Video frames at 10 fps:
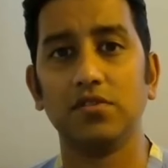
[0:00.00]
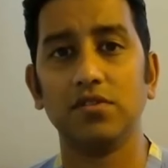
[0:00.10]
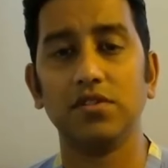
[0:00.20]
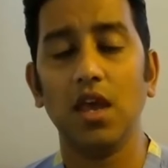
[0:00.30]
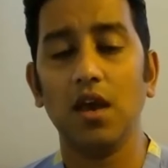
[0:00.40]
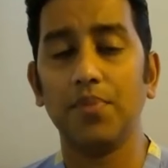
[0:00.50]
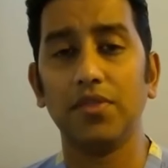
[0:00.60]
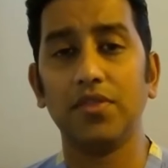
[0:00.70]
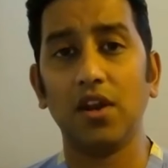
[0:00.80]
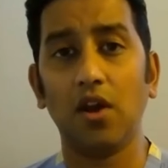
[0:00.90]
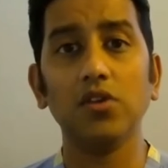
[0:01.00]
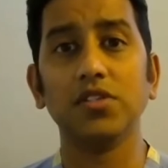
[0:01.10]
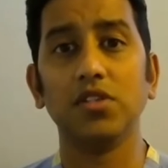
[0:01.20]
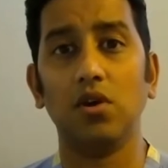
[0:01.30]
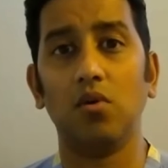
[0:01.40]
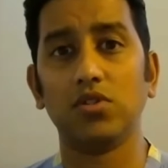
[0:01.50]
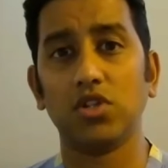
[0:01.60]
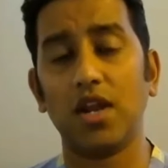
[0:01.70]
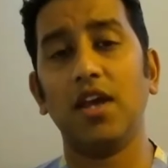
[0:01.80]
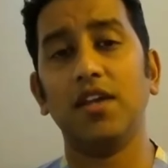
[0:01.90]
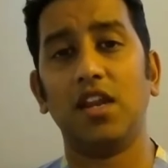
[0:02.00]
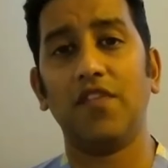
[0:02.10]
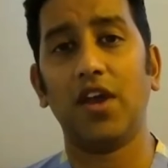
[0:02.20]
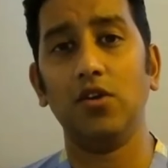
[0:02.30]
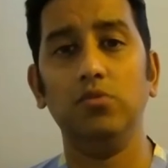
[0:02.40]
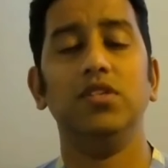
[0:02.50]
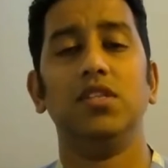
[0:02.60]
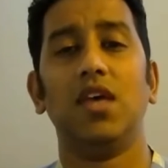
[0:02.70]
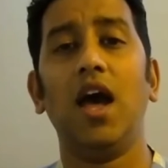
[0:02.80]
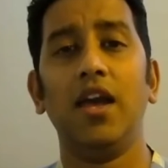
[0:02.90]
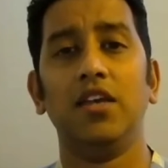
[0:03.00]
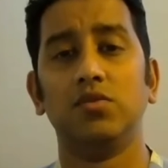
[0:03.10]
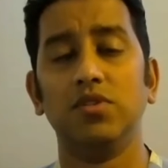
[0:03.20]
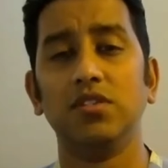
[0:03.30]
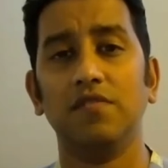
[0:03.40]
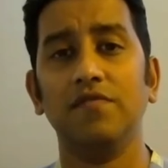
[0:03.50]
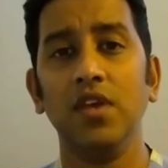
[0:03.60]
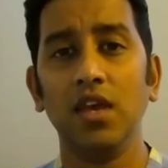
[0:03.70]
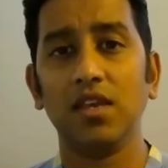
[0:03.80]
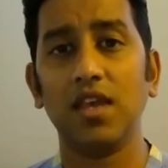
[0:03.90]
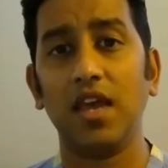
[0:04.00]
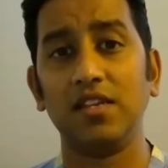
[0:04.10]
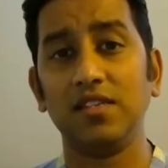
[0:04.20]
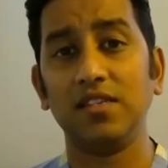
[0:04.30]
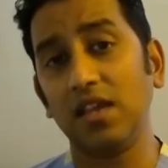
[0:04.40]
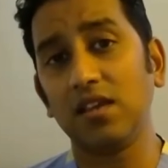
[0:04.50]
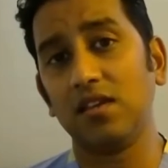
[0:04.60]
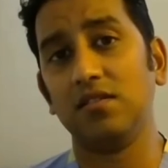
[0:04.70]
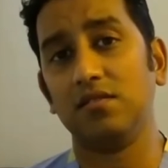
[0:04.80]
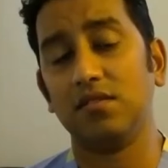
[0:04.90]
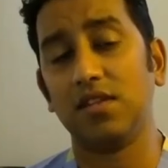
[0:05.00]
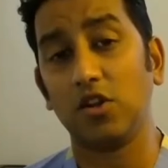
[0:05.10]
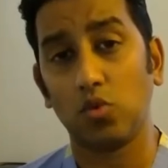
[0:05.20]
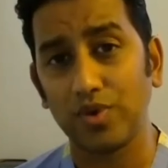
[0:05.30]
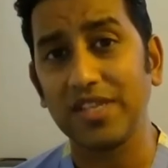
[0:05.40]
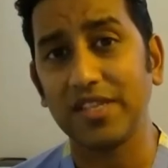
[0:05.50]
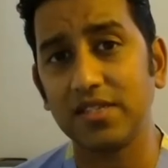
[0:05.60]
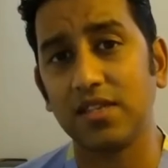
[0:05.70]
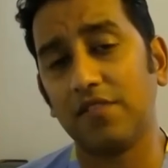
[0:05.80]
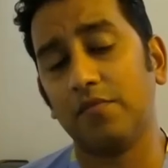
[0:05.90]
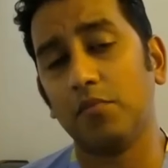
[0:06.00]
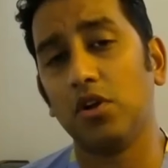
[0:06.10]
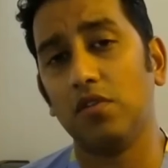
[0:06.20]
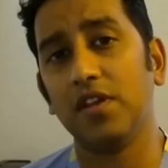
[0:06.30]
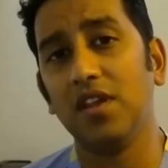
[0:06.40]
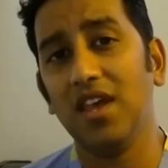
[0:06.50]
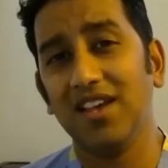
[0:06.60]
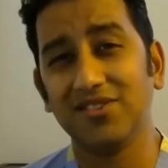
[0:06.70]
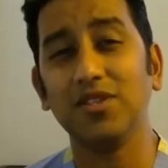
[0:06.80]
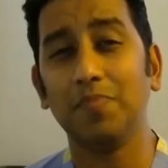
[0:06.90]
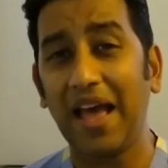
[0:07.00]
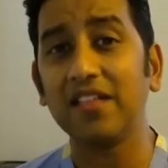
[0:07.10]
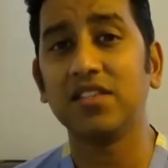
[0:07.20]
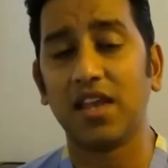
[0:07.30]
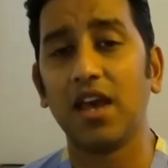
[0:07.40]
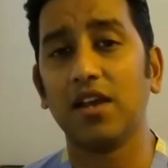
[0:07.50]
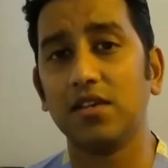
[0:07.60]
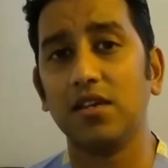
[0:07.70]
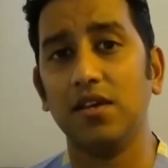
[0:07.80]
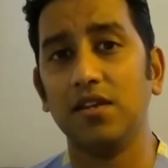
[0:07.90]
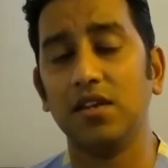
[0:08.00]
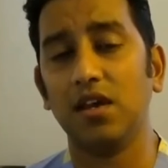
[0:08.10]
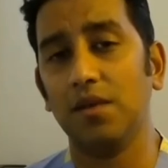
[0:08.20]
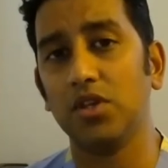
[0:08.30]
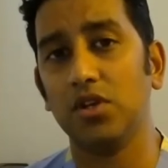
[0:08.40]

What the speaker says: officers, but then also trying to identify who's at the highest risk of getting sick and getting really sick from COVID. So it's a balancing act. And,